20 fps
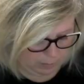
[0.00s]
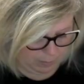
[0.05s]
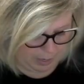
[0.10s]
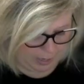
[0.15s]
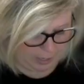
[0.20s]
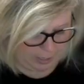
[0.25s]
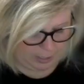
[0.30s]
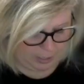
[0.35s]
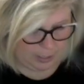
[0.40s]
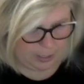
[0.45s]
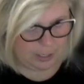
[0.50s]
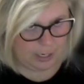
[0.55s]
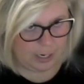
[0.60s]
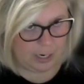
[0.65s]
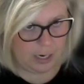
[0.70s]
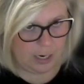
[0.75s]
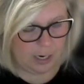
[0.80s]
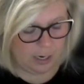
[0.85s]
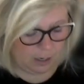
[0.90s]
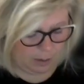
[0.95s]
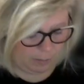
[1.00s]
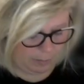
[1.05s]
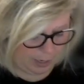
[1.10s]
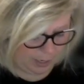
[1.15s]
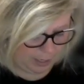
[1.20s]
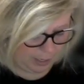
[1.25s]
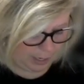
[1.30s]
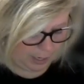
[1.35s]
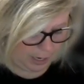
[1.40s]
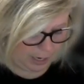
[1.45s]
Command C,
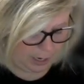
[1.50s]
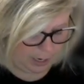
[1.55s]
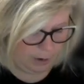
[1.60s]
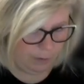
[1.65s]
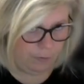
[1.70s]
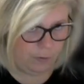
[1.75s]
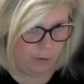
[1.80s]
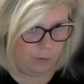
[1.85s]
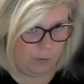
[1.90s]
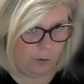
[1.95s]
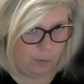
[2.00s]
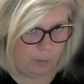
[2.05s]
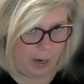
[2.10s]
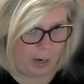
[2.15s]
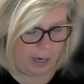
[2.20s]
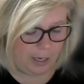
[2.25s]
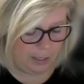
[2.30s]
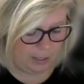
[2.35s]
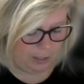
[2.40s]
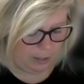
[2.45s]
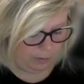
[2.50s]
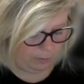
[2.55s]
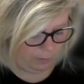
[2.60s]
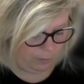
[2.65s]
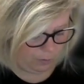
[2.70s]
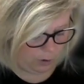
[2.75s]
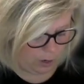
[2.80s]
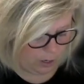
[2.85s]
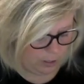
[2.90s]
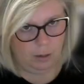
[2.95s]
Command F for paste in
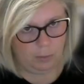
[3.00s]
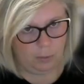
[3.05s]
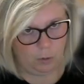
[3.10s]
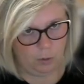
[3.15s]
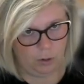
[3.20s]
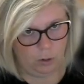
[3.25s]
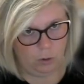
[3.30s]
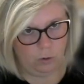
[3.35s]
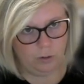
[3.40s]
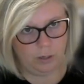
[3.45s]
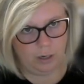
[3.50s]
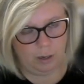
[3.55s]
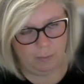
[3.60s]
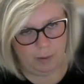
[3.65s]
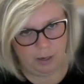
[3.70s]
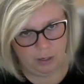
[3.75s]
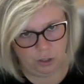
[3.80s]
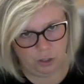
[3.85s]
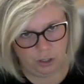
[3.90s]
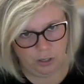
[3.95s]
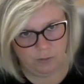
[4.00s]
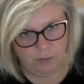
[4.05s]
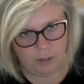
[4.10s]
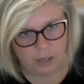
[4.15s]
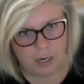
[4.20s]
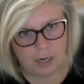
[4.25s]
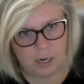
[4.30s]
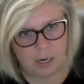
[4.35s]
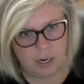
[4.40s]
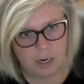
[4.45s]
front. I'm going to hold down my Shift
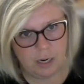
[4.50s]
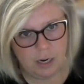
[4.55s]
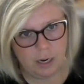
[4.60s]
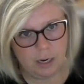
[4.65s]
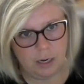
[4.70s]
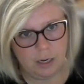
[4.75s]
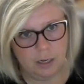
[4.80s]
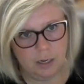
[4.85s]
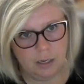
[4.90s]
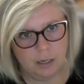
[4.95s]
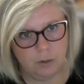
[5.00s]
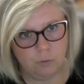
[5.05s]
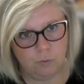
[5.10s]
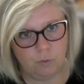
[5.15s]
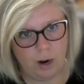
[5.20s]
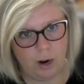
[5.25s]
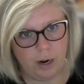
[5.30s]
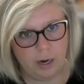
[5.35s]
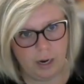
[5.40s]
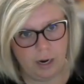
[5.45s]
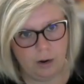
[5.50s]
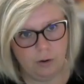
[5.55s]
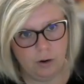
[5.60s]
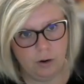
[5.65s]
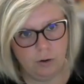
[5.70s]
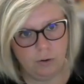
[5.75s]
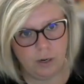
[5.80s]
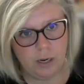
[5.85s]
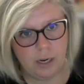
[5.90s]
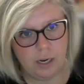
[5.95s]
key and right
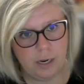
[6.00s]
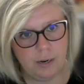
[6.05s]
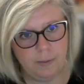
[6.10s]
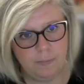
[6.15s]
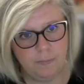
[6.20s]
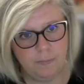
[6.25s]
arrow key.